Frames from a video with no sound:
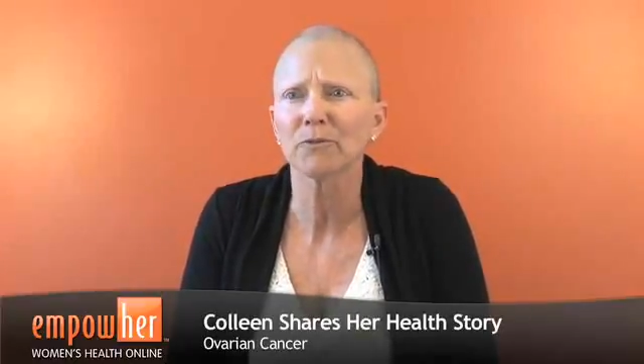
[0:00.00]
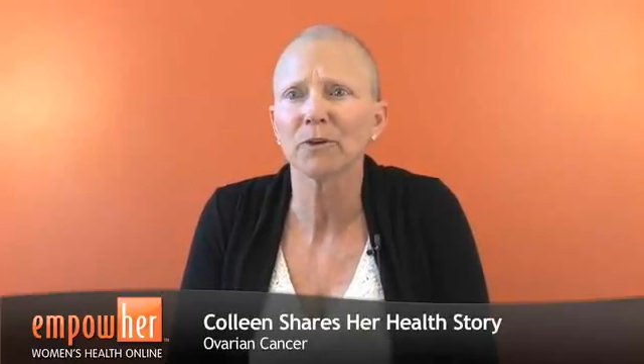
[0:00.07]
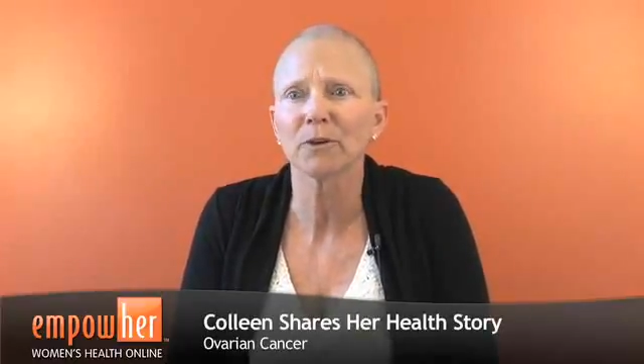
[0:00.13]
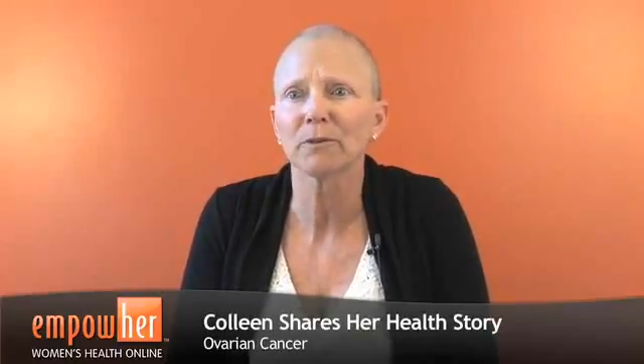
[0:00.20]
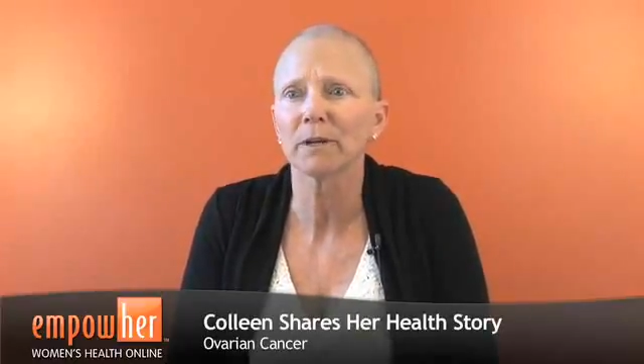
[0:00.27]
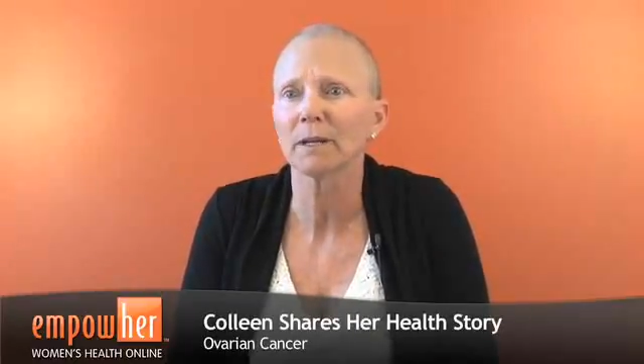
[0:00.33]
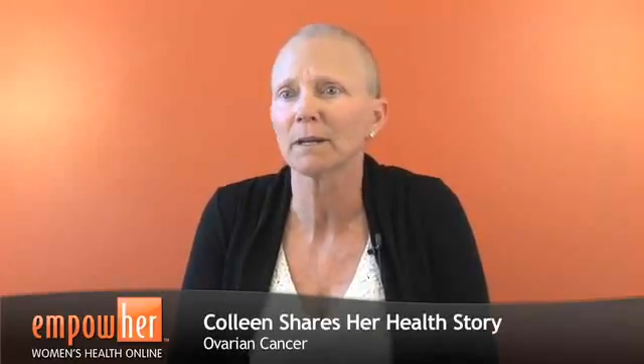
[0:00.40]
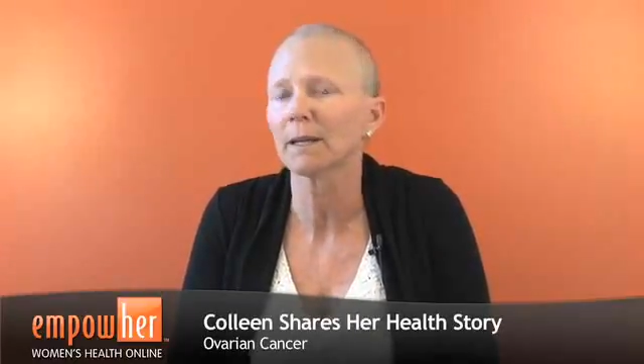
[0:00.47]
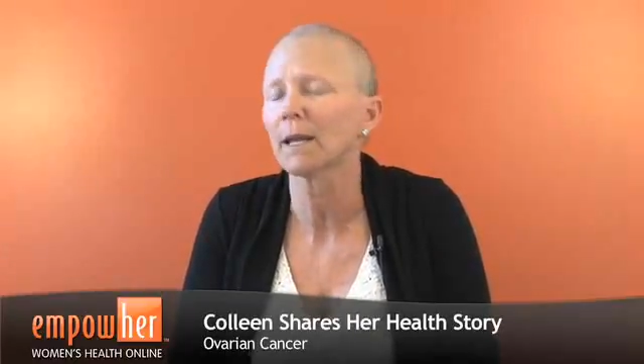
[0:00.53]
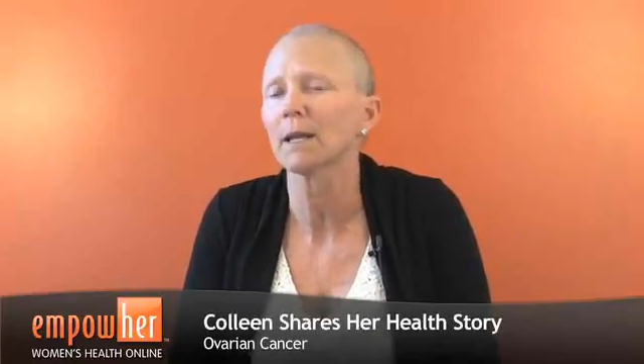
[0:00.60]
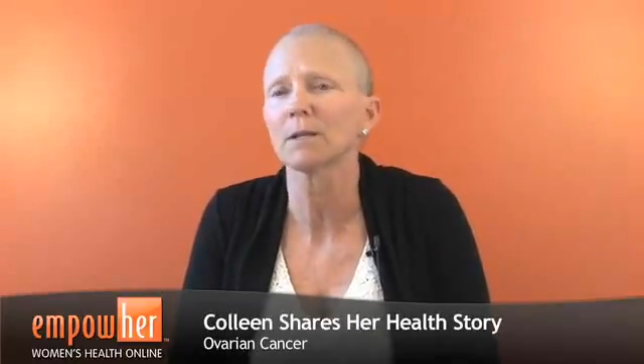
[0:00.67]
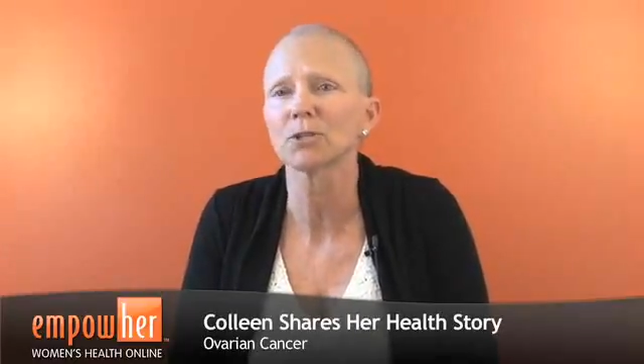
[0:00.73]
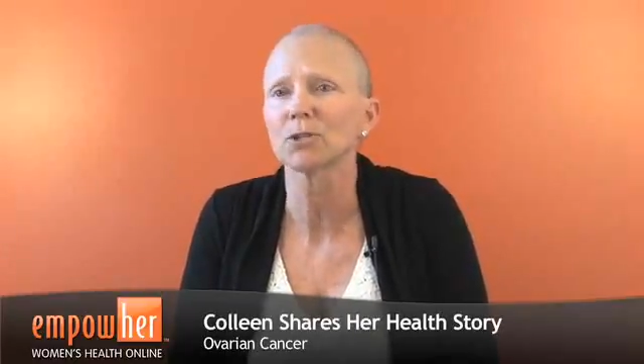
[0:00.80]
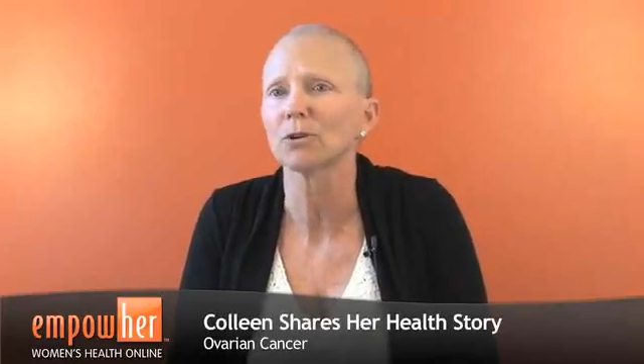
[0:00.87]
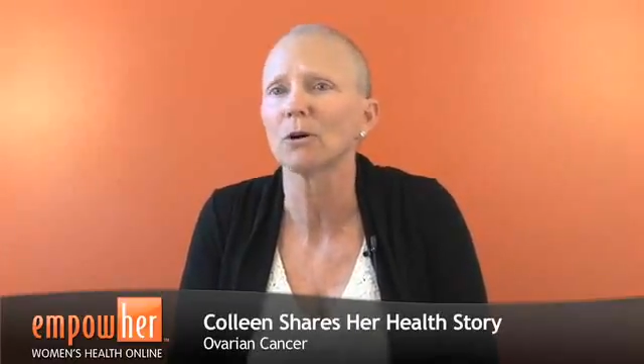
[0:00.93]
ovarian
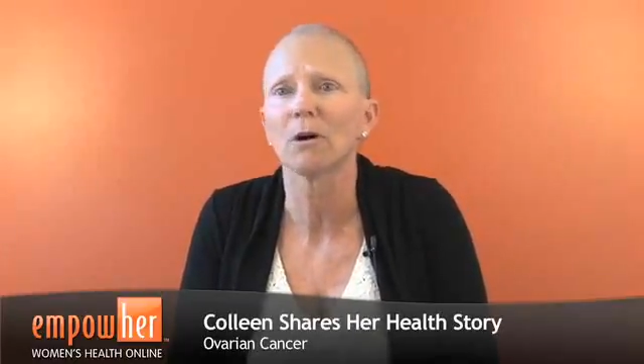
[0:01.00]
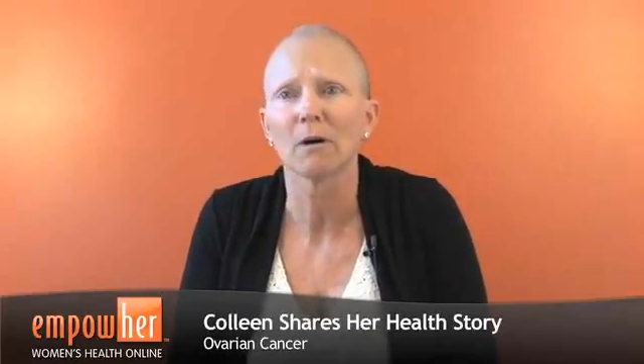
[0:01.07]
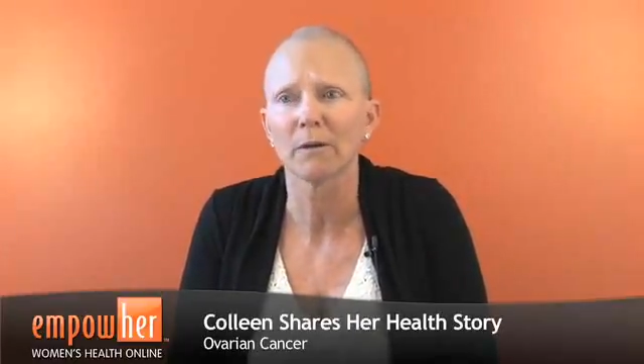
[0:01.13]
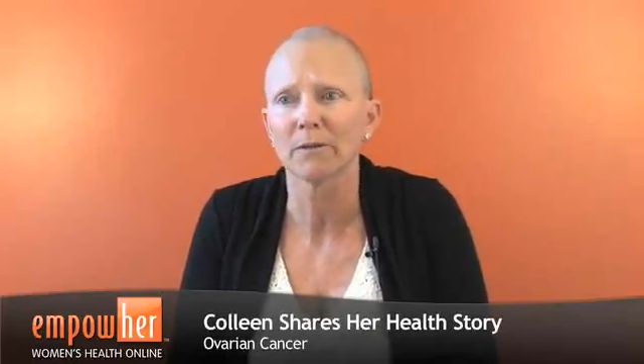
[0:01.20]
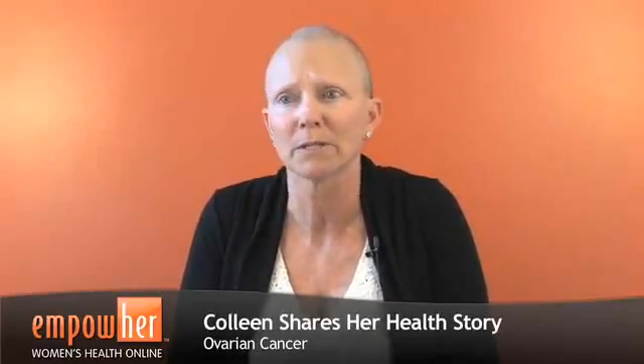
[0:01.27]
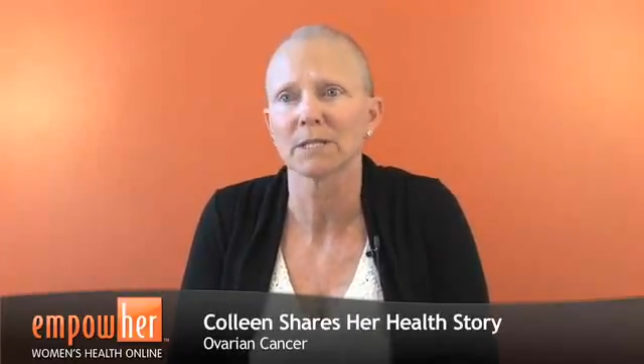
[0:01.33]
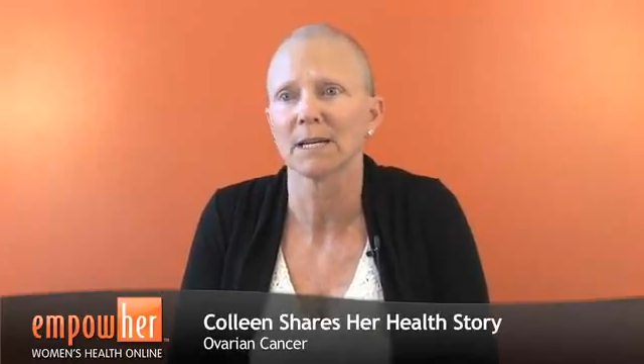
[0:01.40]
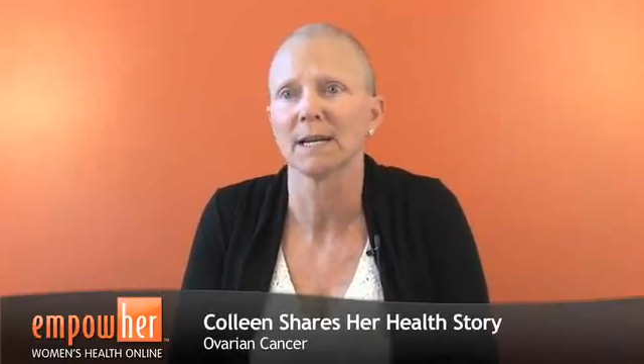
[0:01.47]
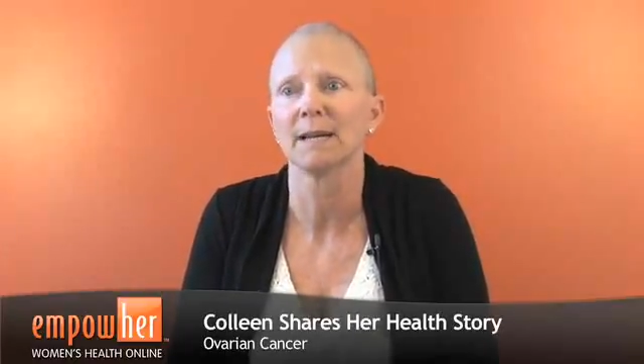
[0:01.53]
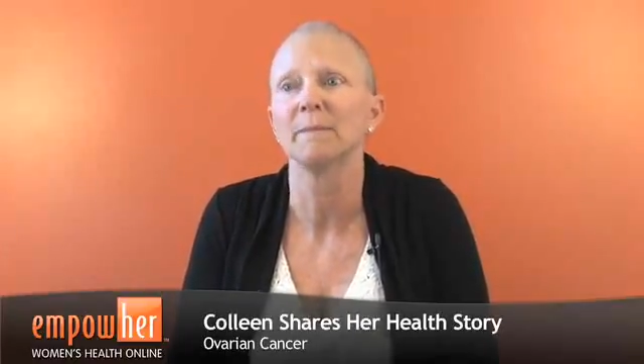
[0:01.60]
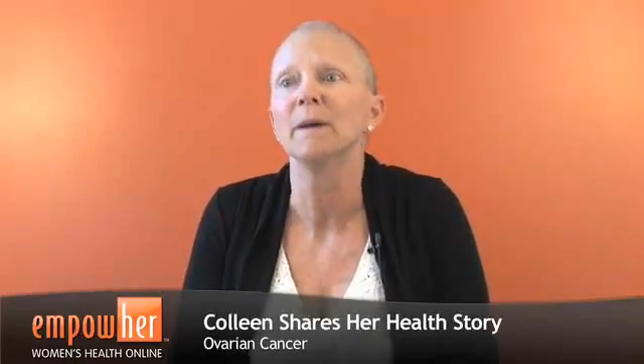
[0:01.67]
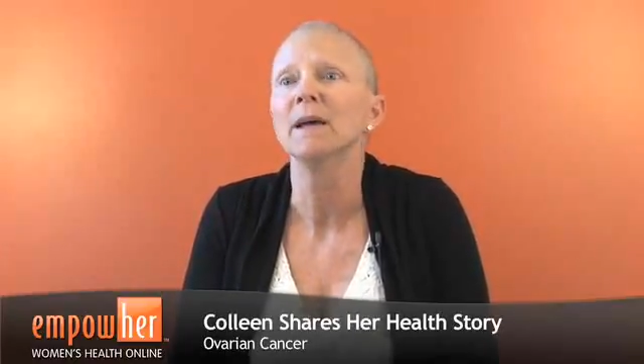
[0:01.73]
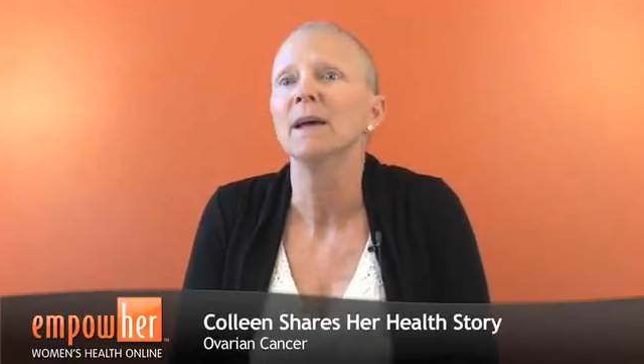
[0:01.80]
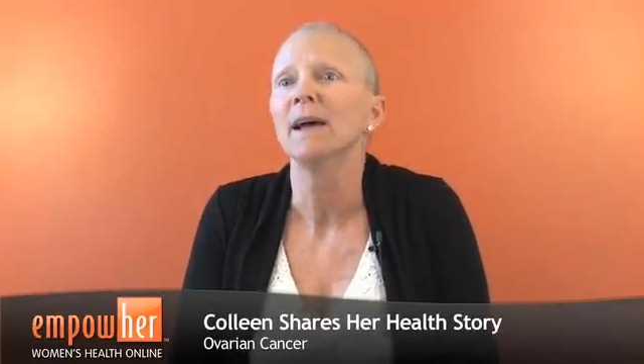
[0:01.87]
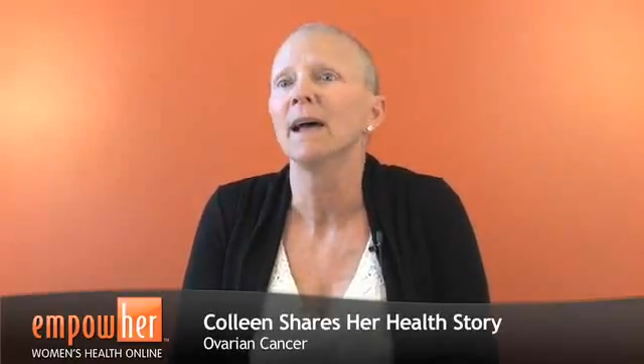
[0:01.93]
cancer all the time,